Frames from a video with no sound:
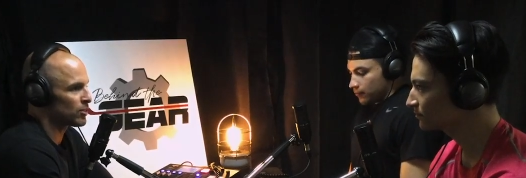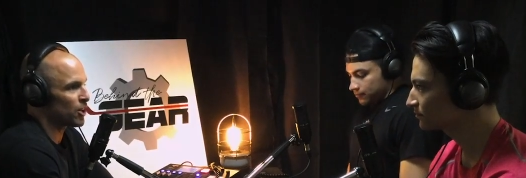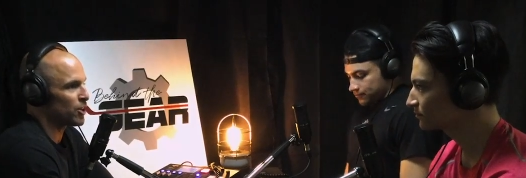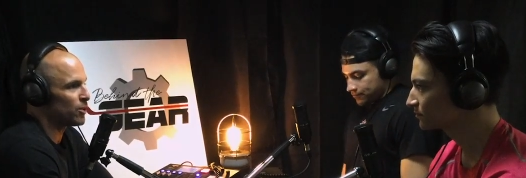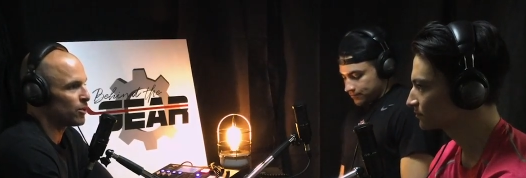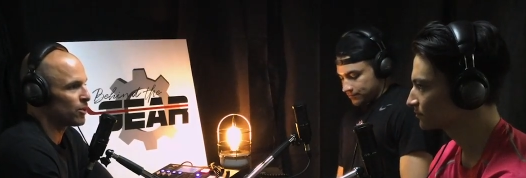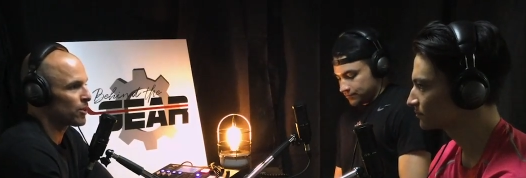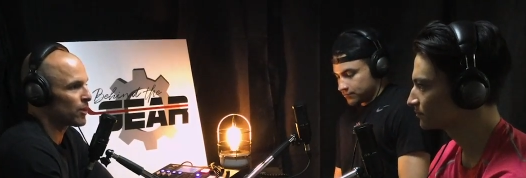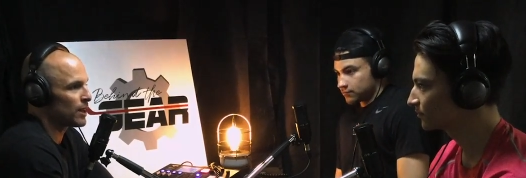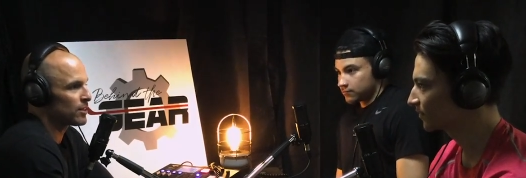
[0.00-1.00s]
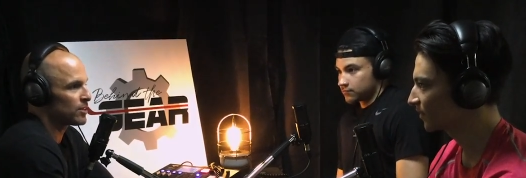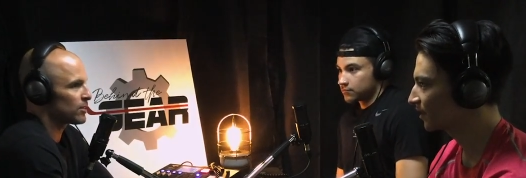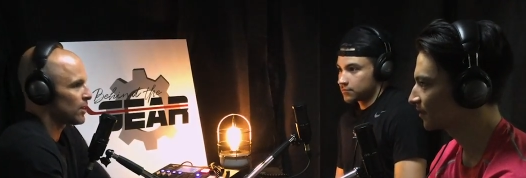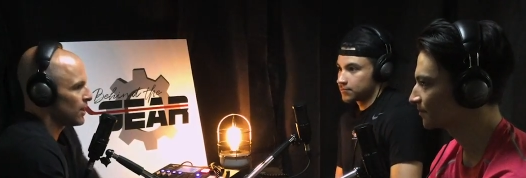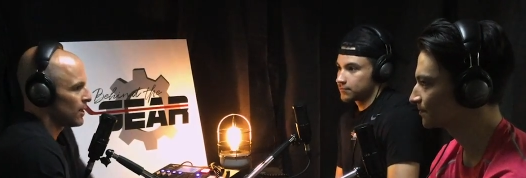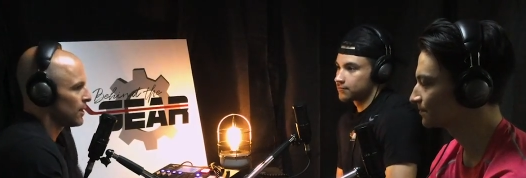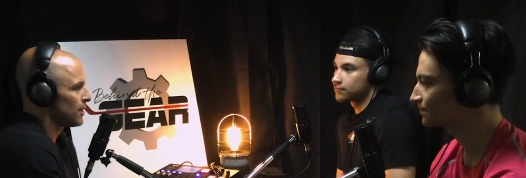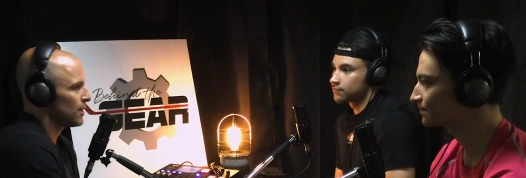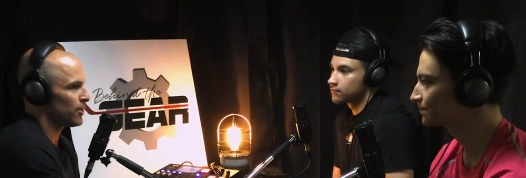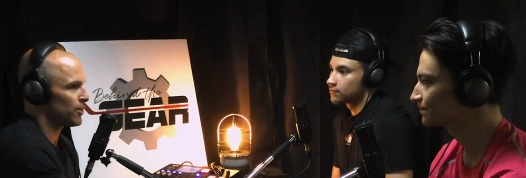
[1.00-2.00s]
Speaker 1: It's not you, right? It's just. Yeah
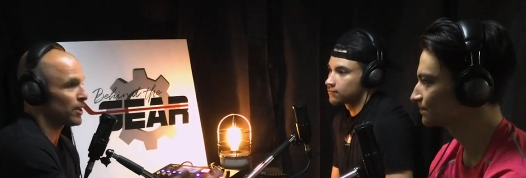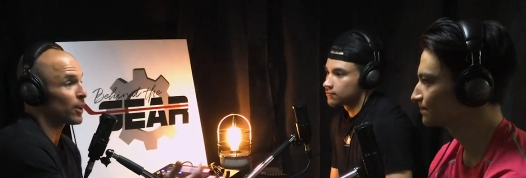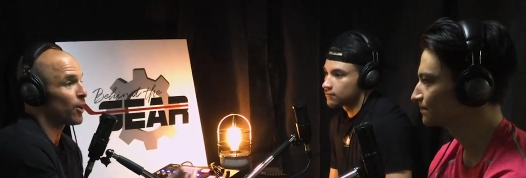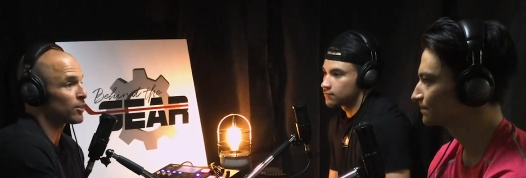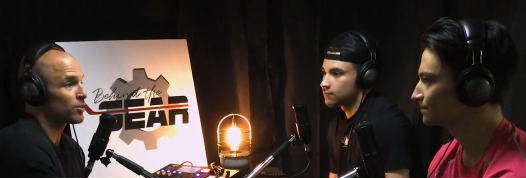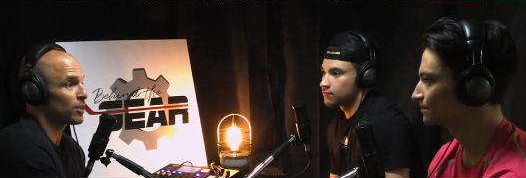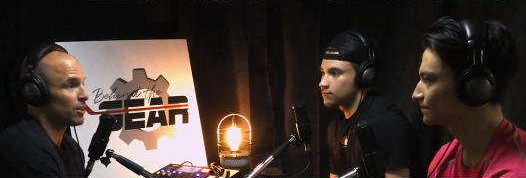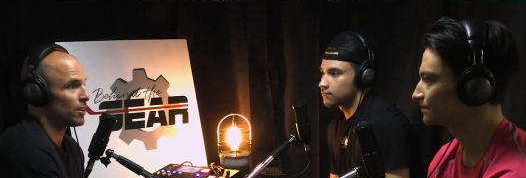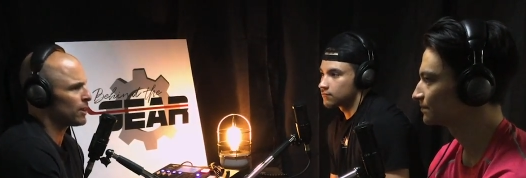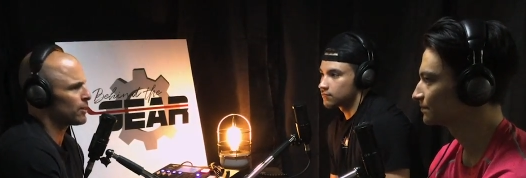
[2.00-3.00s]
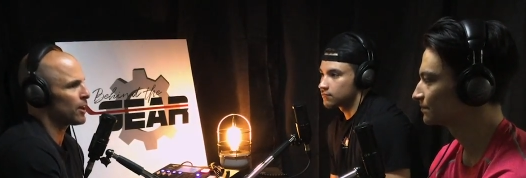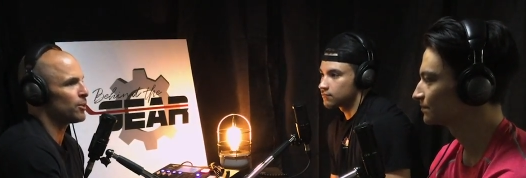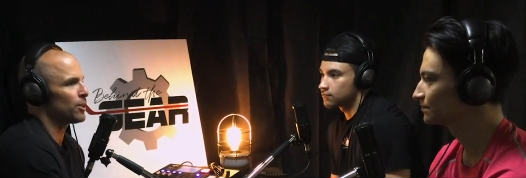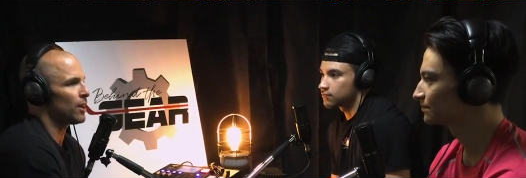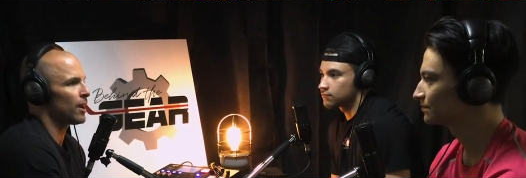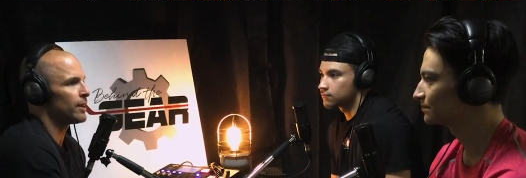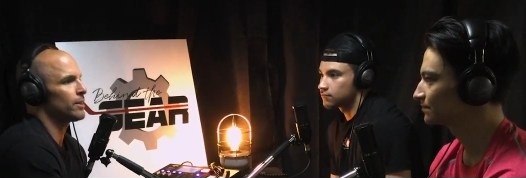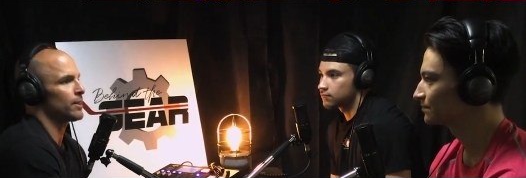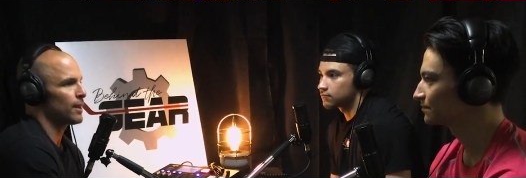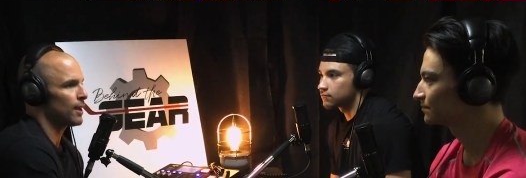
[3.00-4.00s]
you know, you get hot start of the year, you have an unreal line,
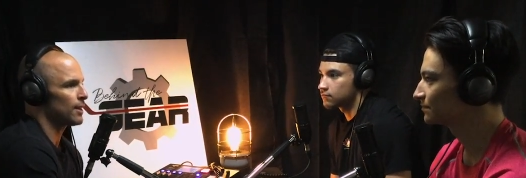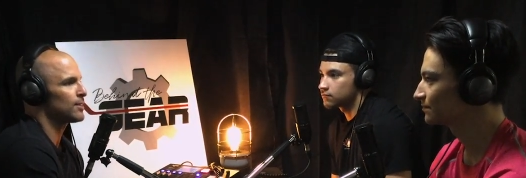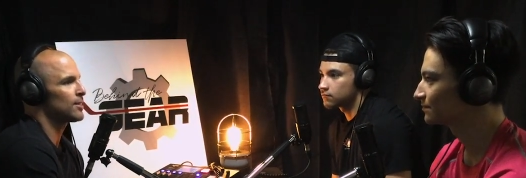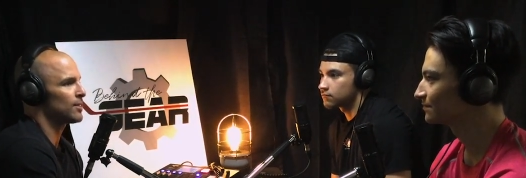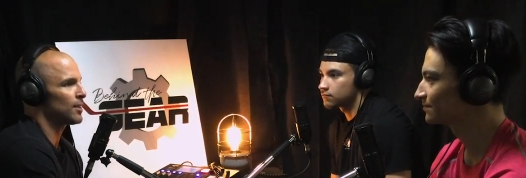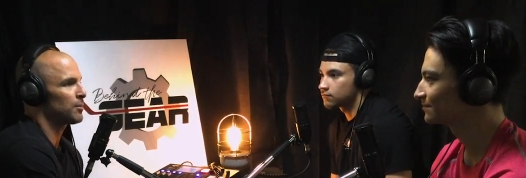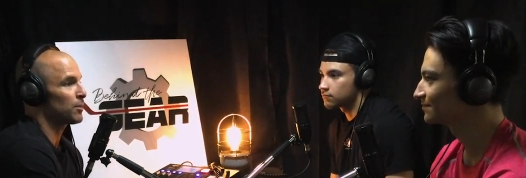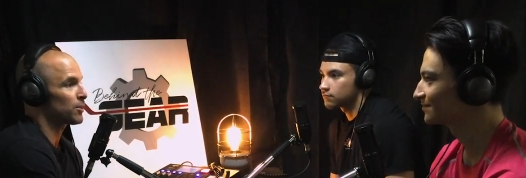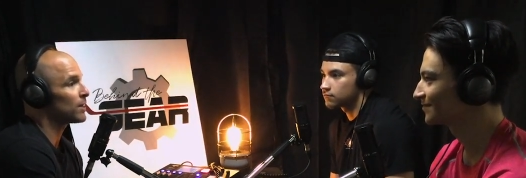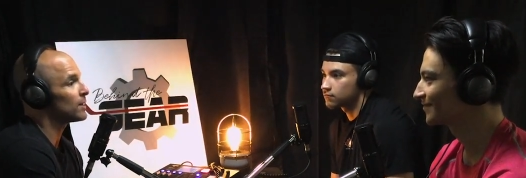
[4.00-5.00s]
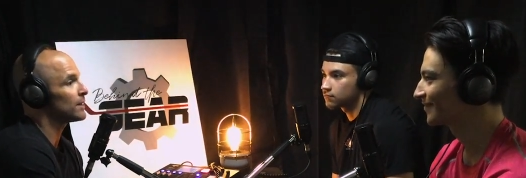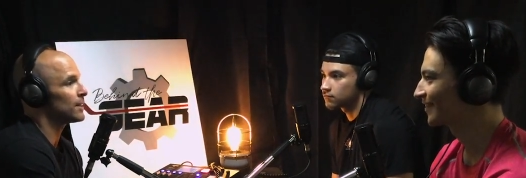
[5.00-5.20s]
you're like, hey, this is it, man. We're gonna,